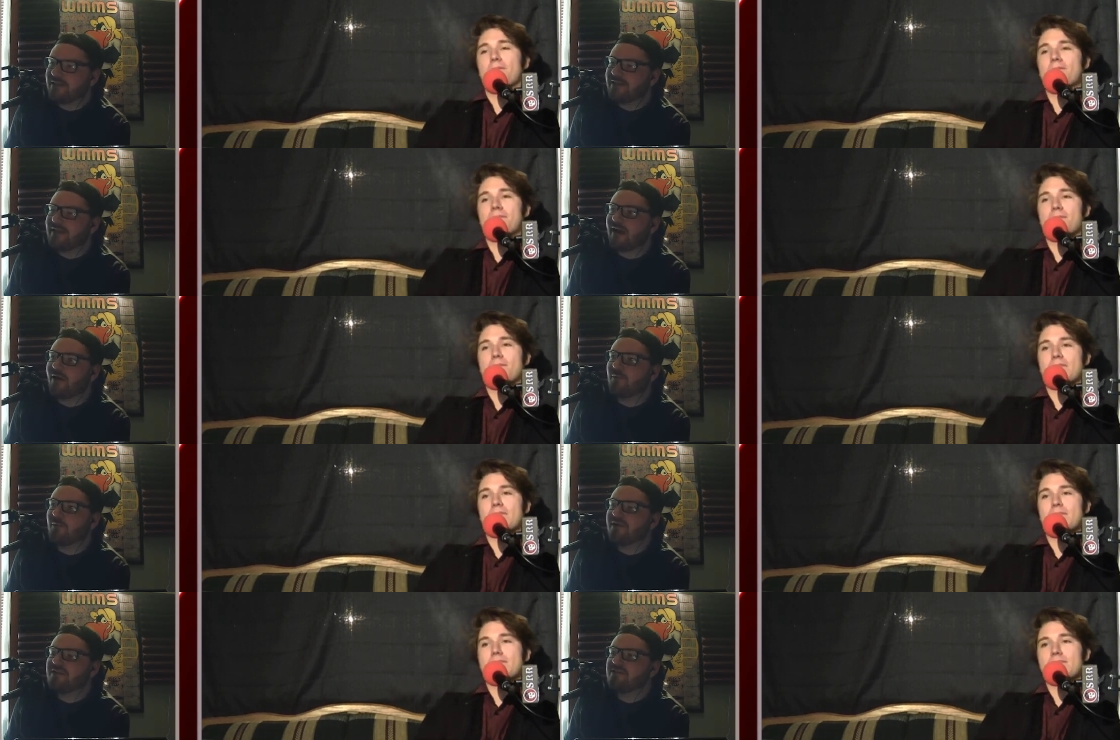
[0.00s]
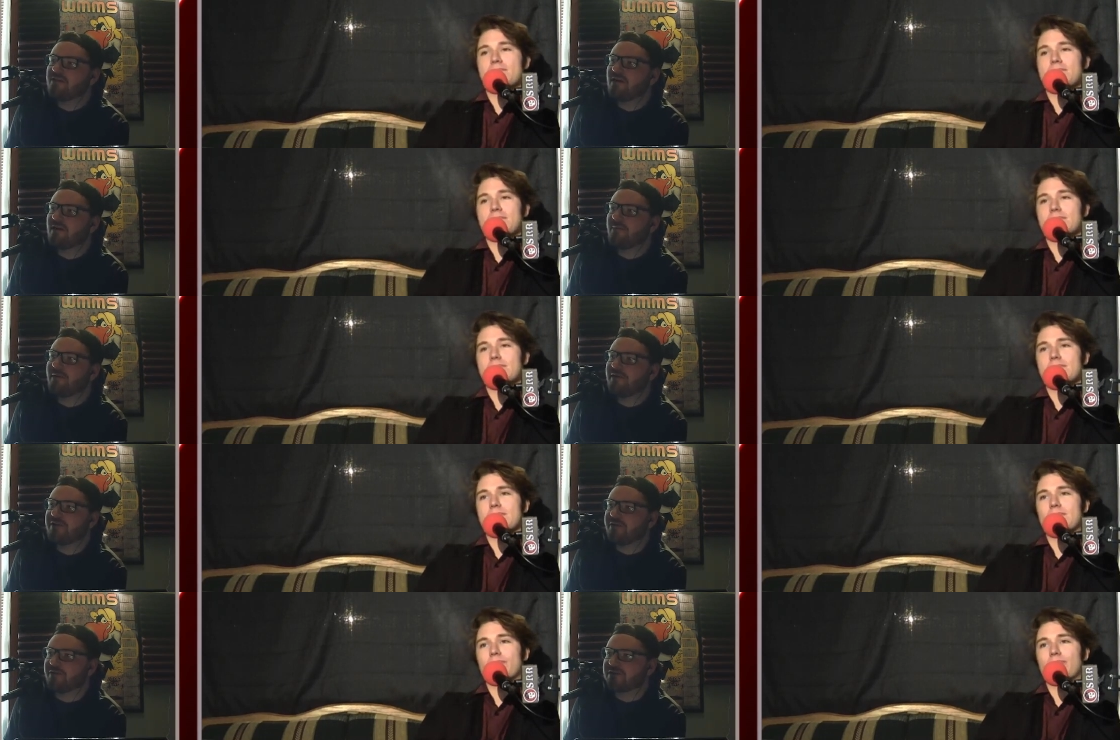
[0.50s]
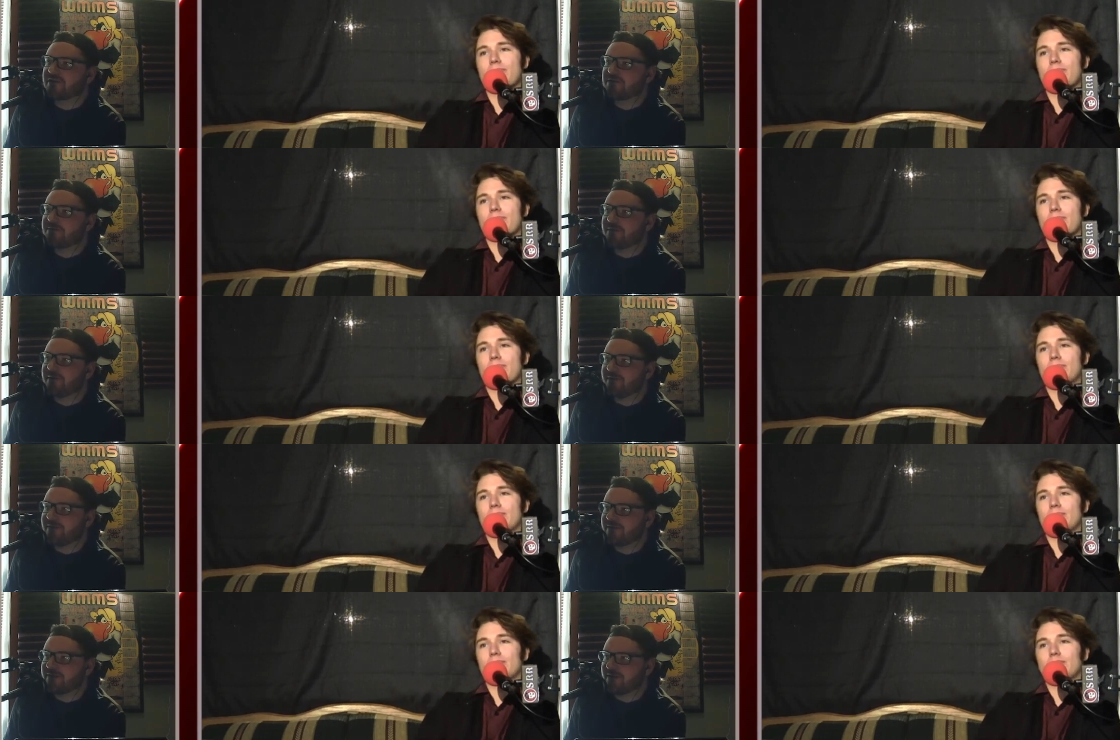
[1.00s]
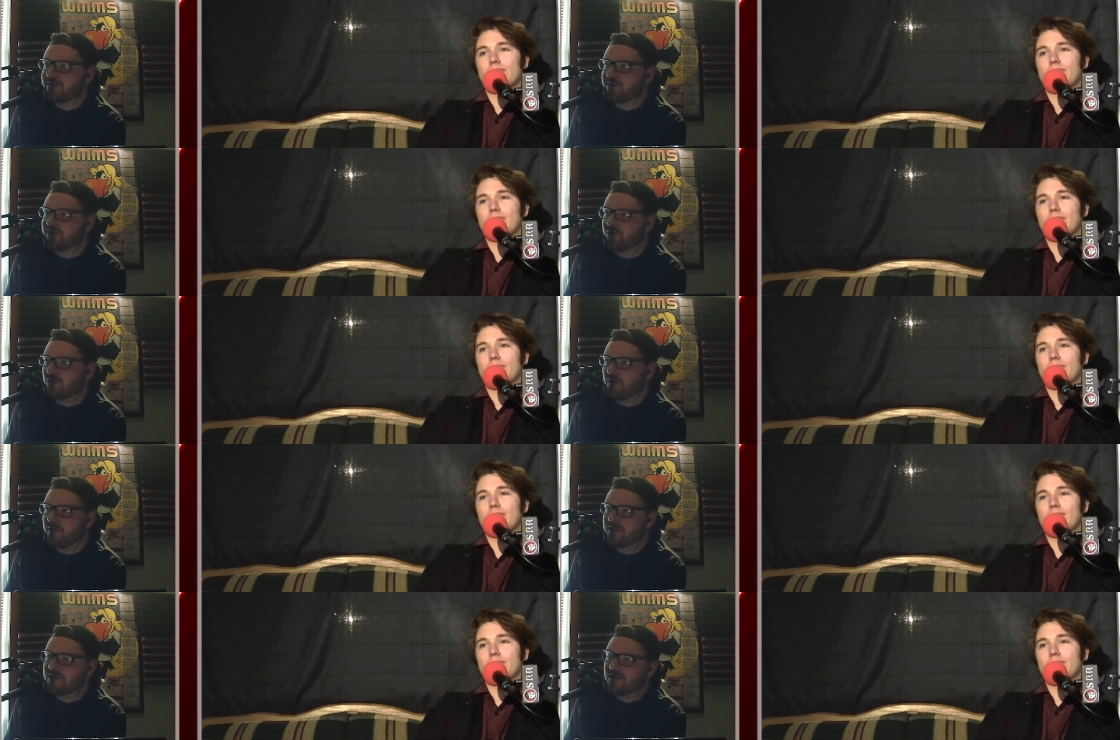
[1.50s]
Speaker 1: Now I want to talk about your experience at the
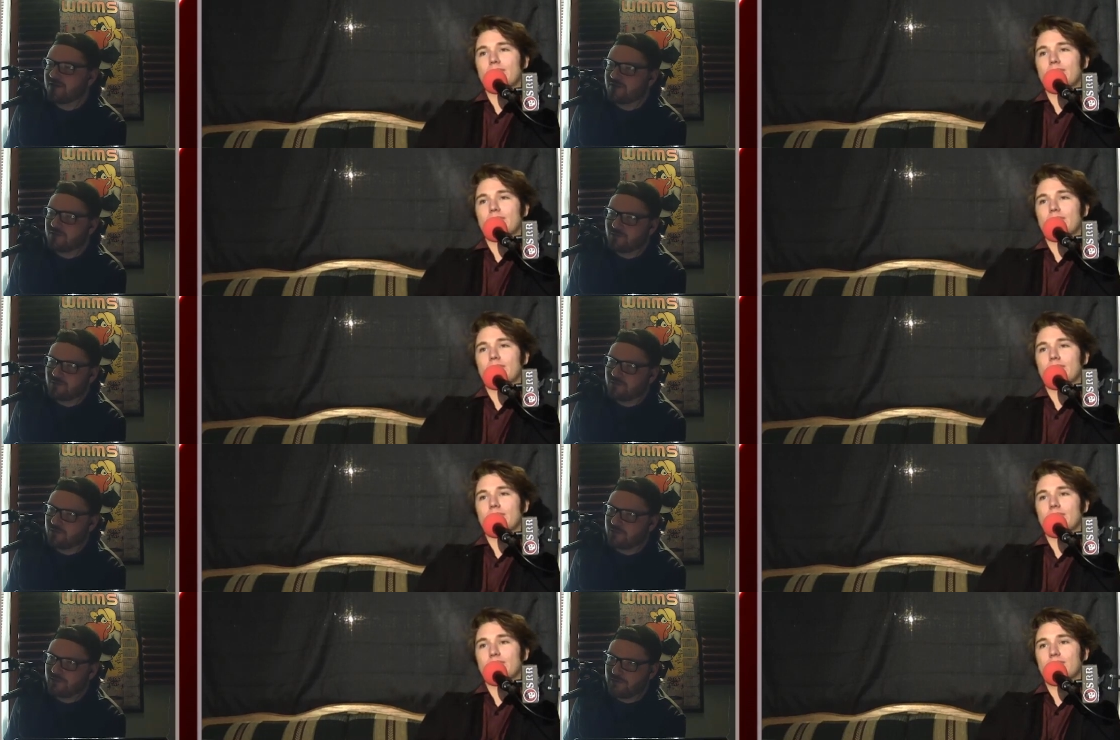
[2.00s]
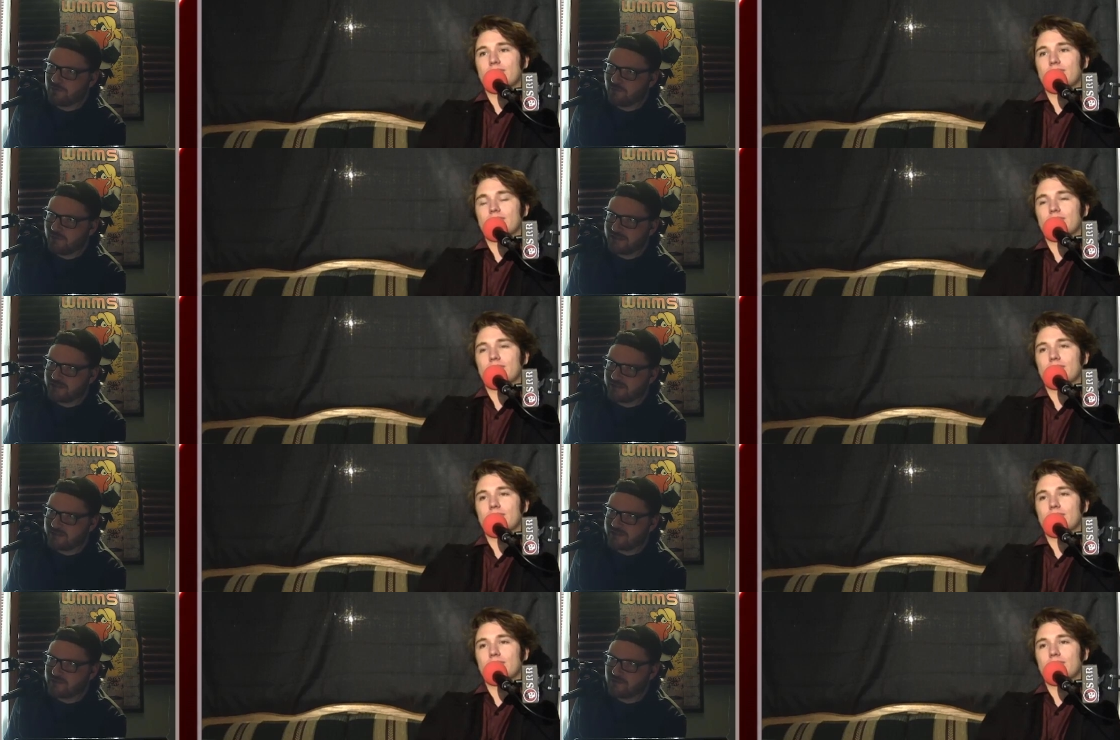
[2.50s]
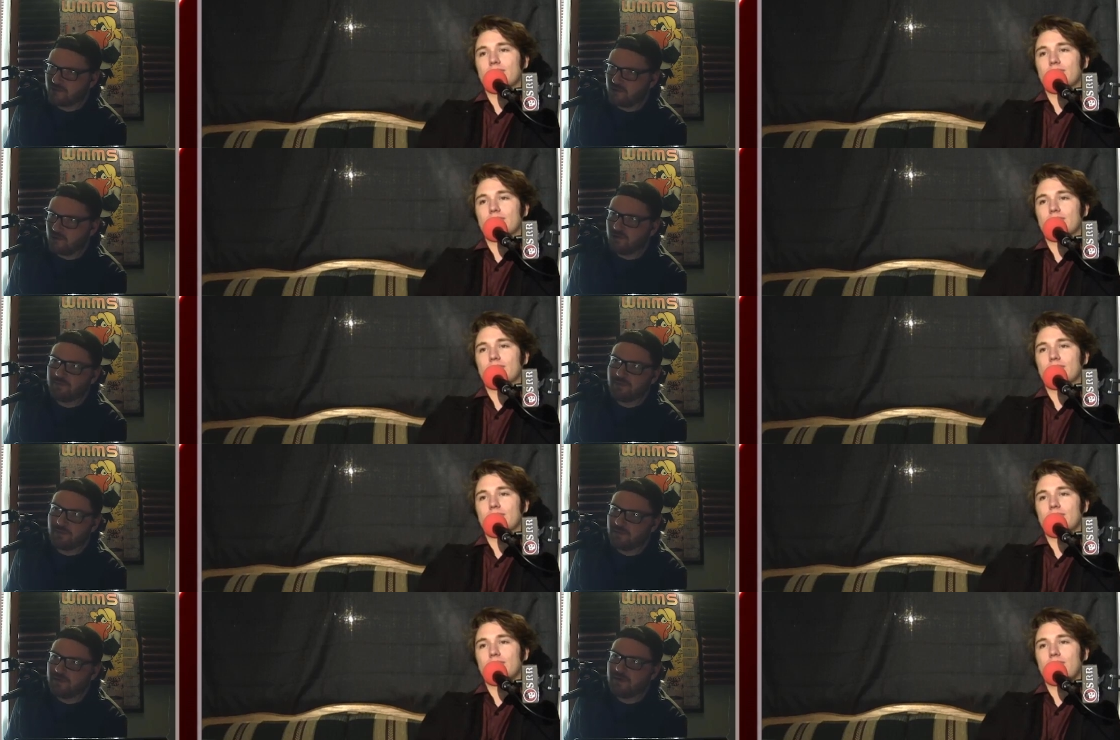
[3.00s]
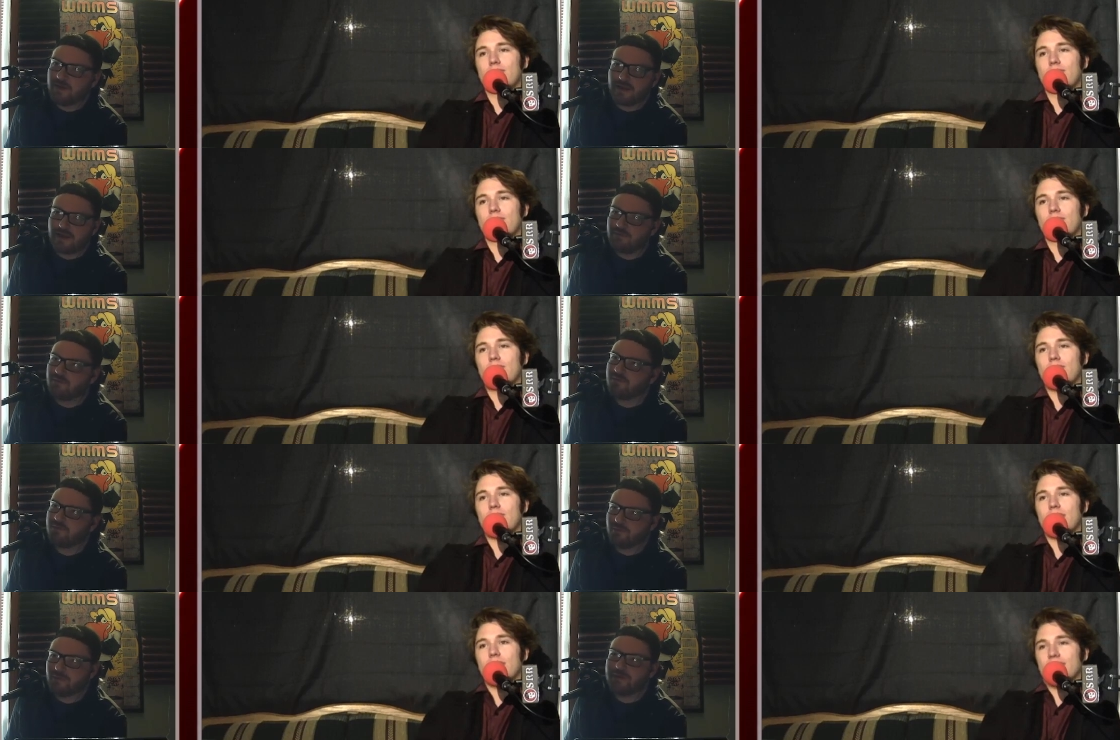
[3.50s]
school. Cause stuff with Wixie is cool, but
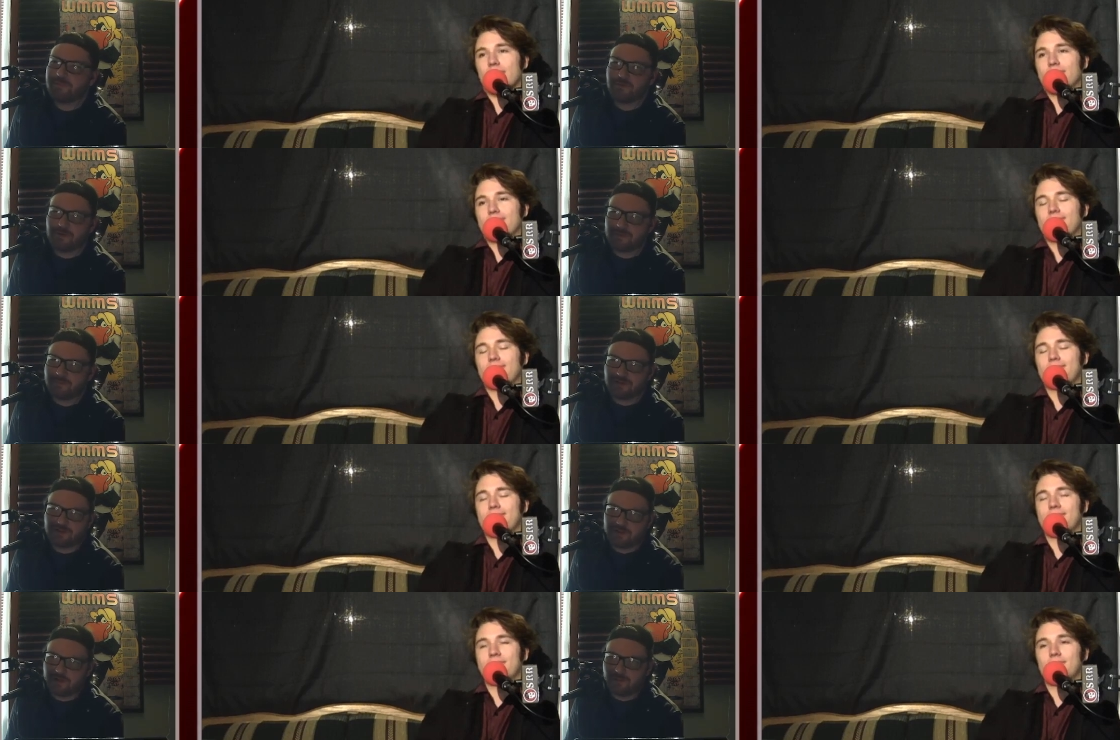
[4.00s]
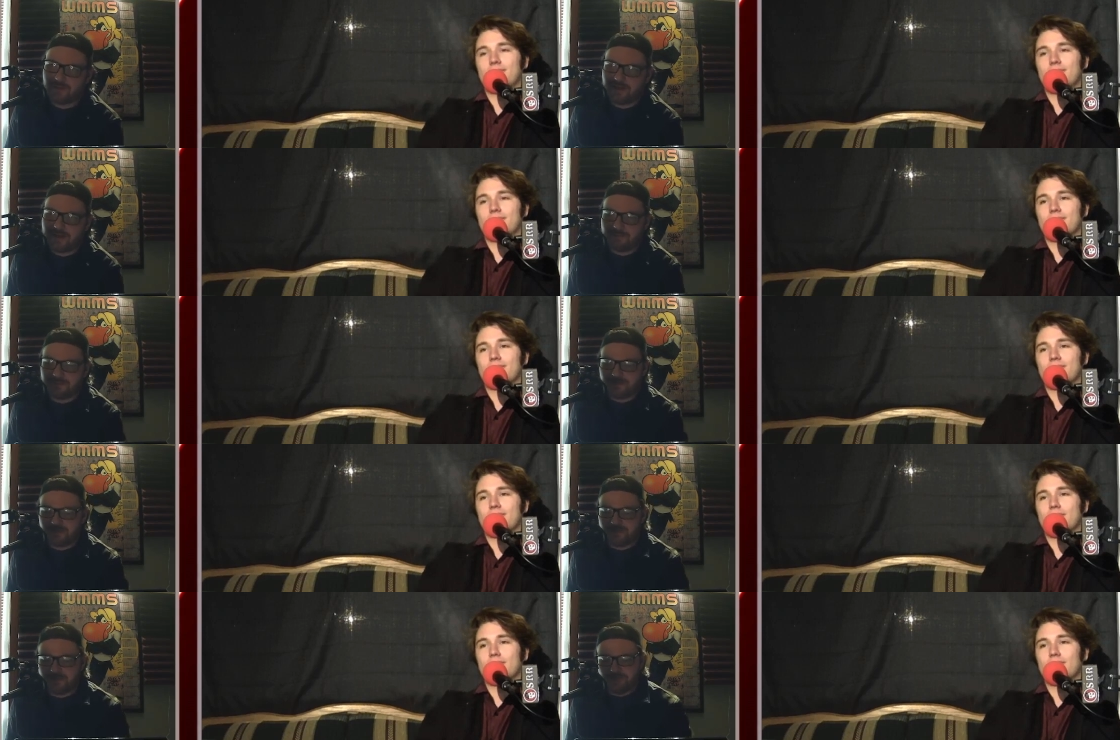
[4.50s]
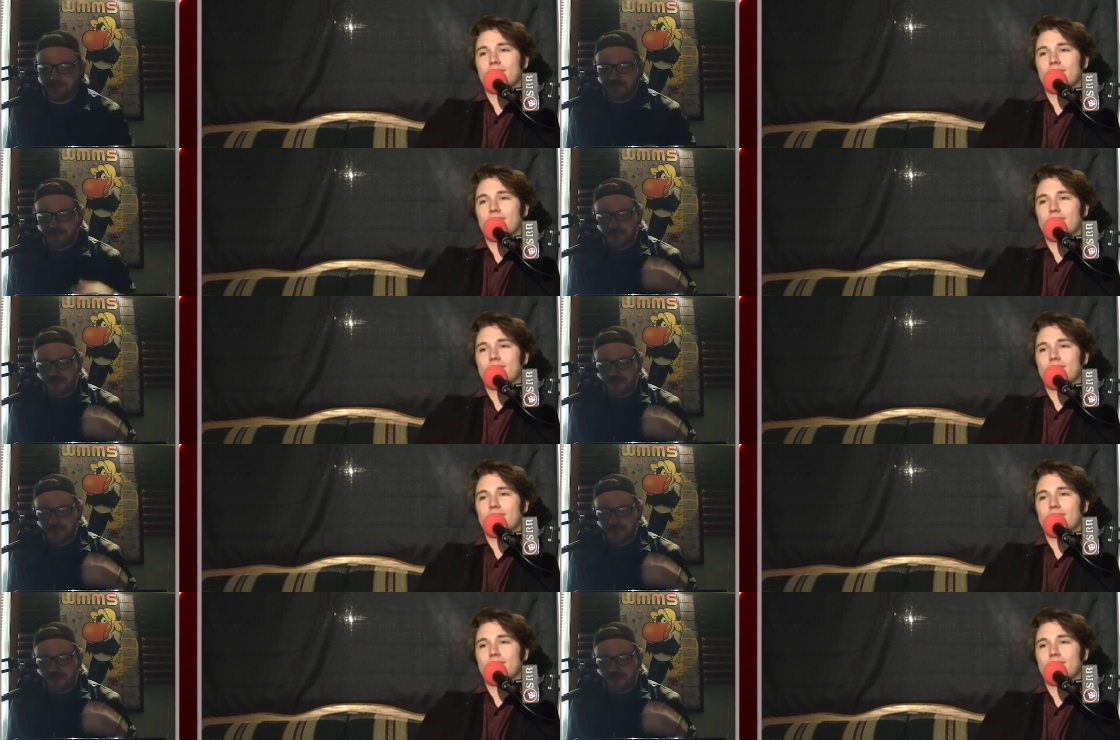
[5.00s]
yeah, yeah. we pretty much know what happened there.